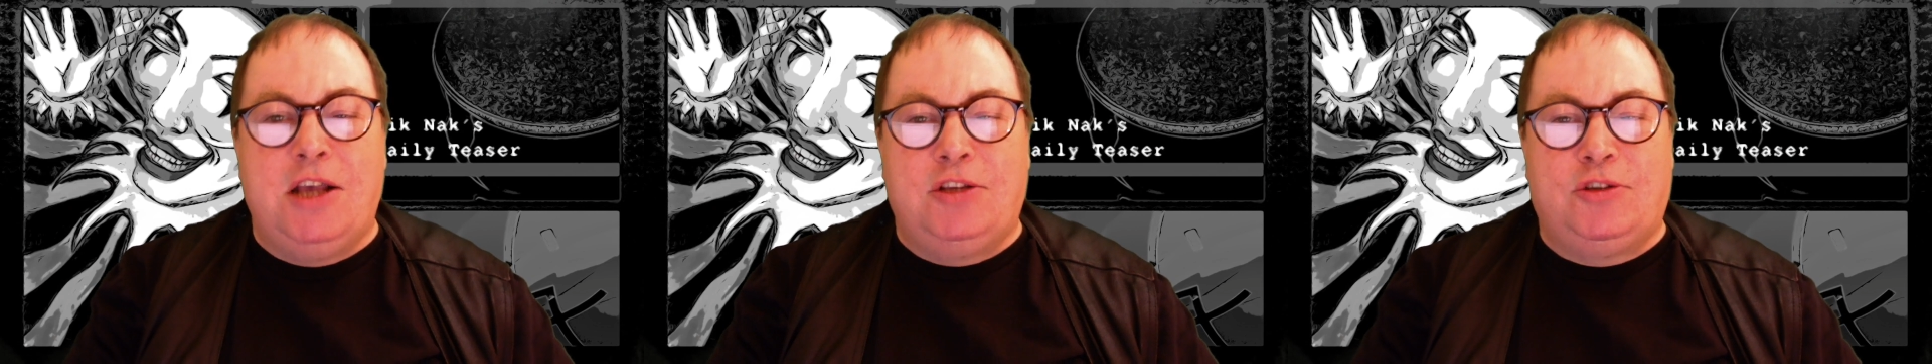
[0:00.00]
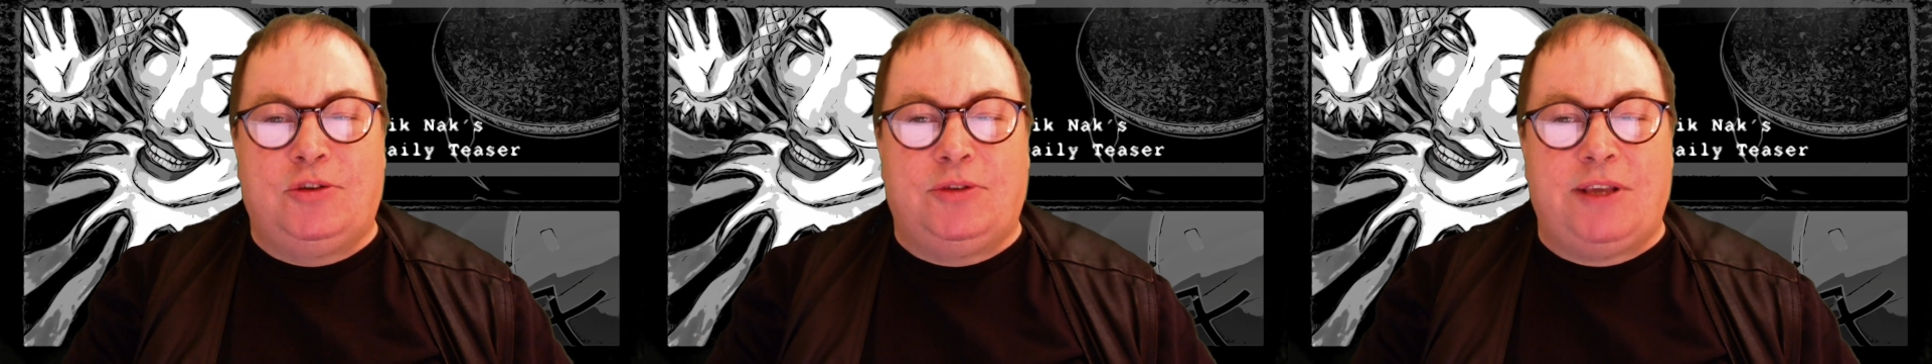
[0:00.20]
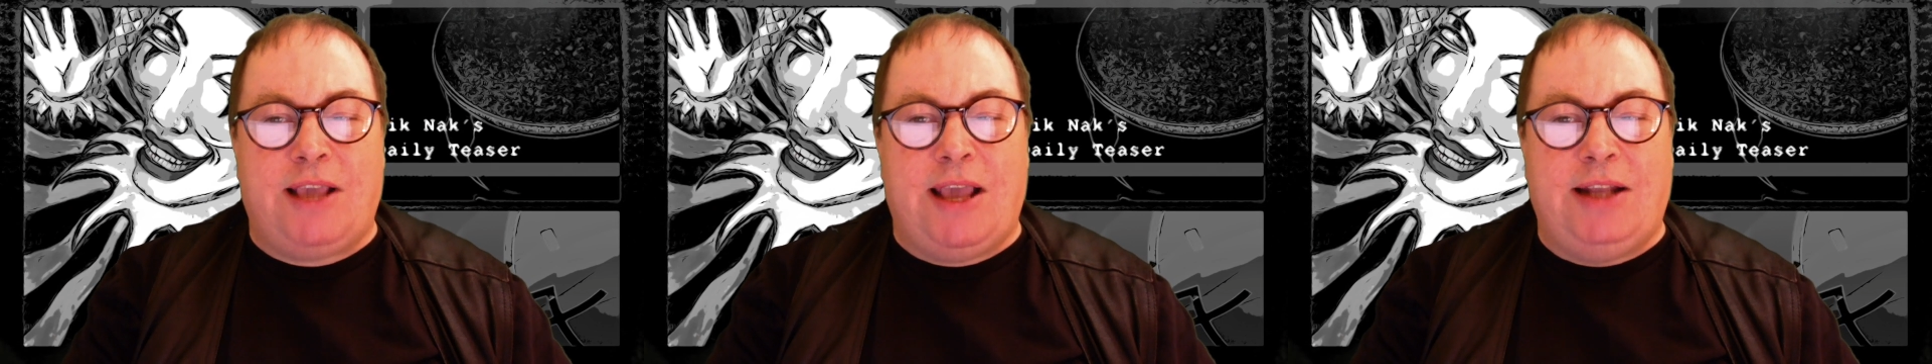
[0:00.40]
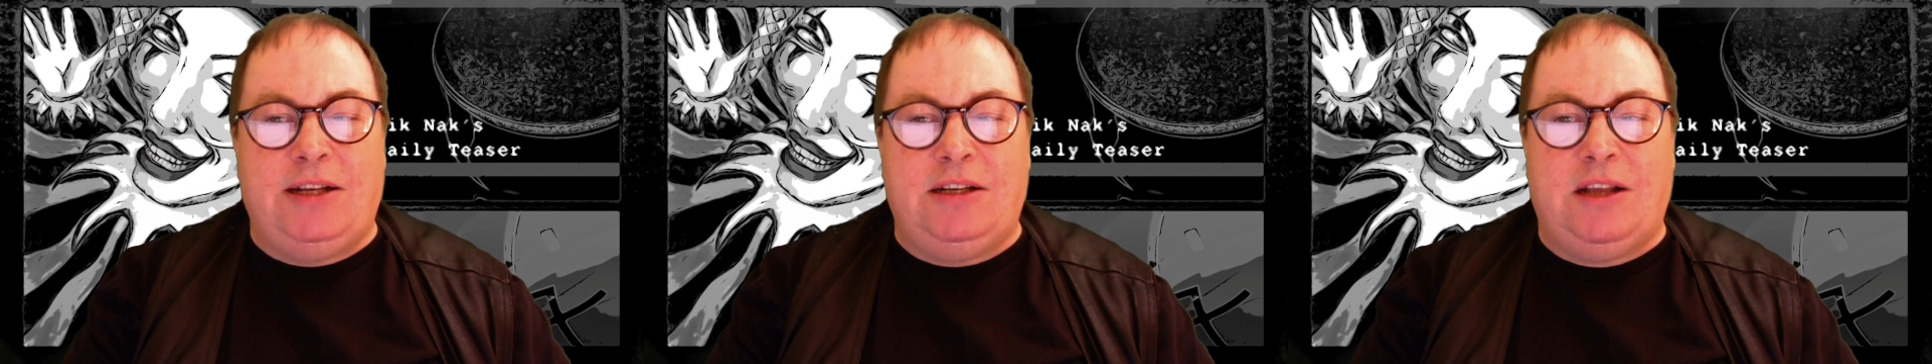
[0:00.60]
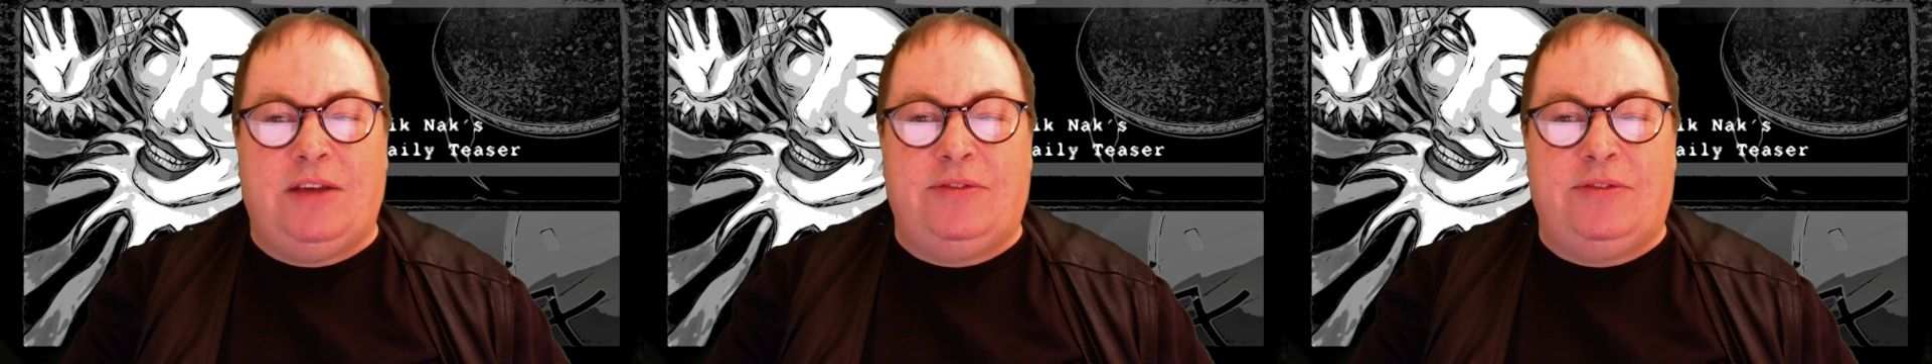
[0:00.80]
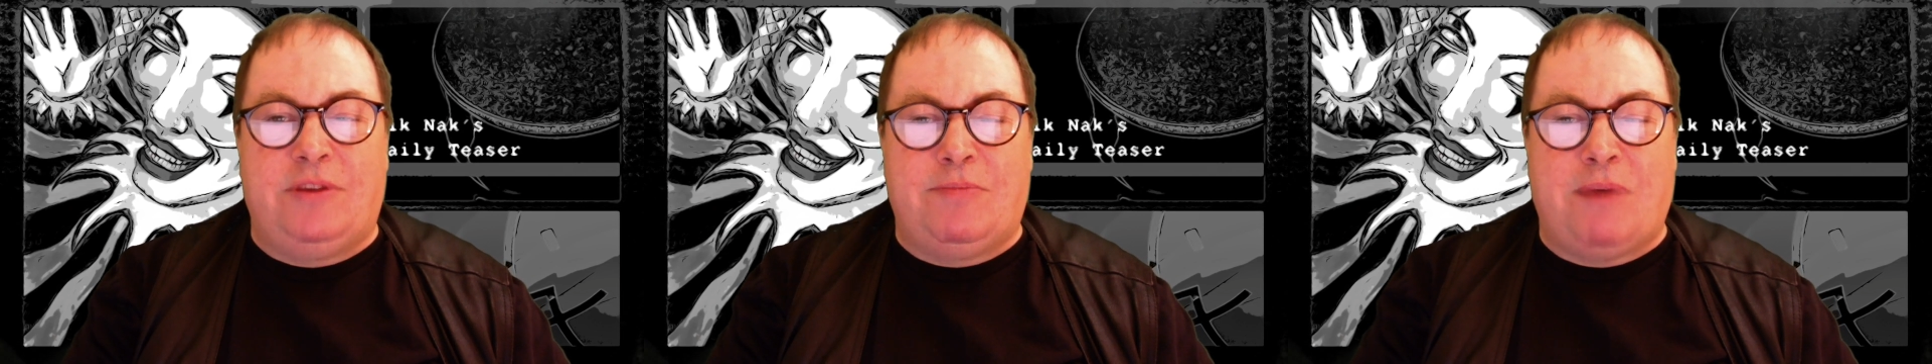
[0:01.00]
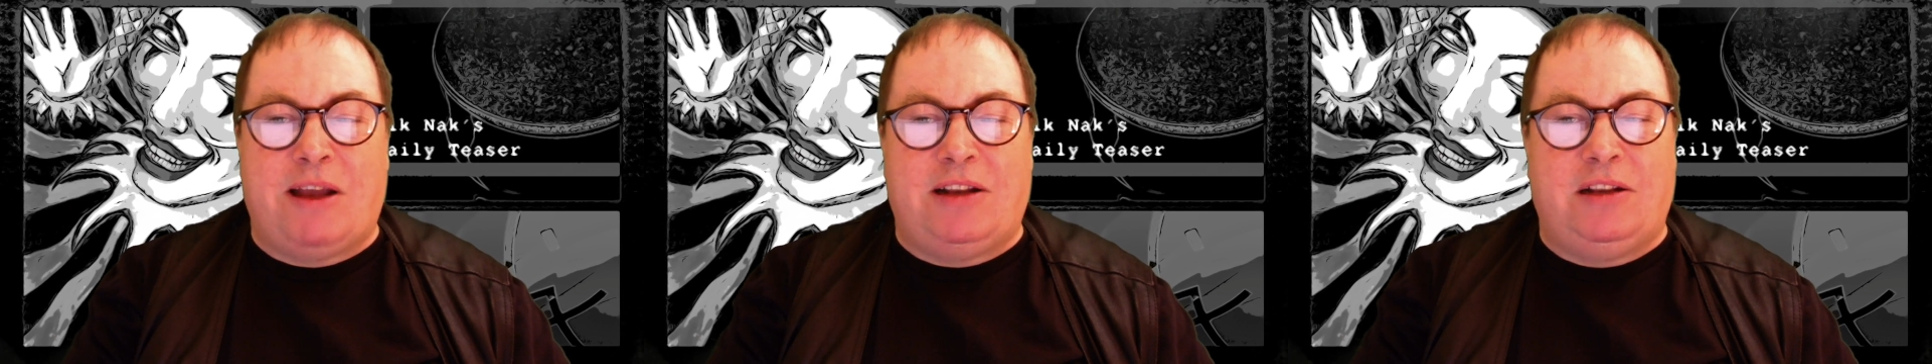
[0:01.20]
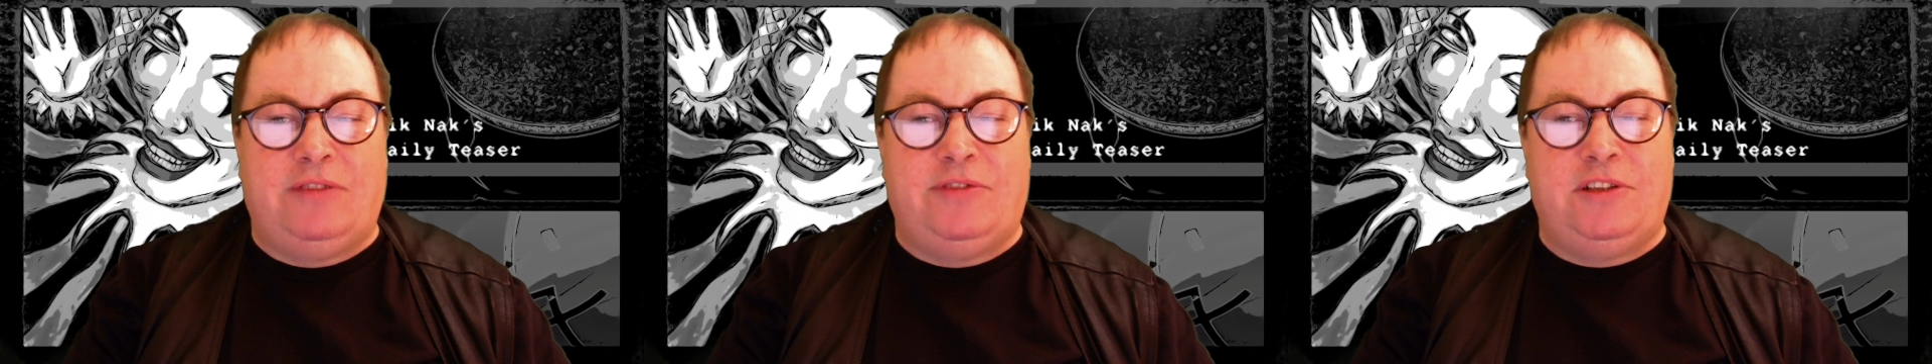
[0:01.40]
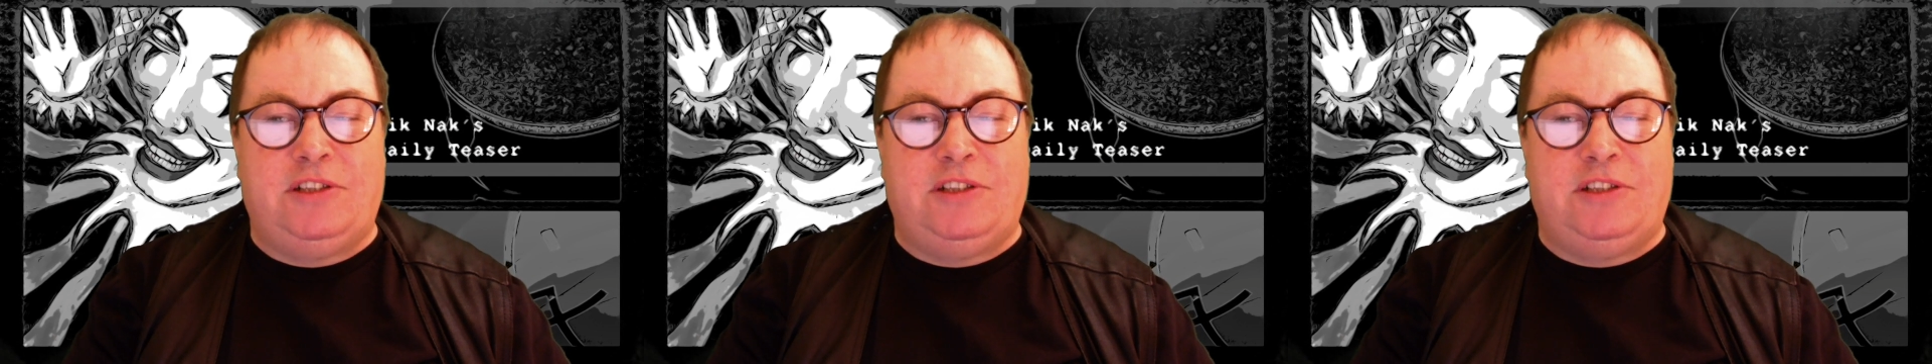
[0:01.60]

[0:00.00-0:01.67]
saw the end of the Battle of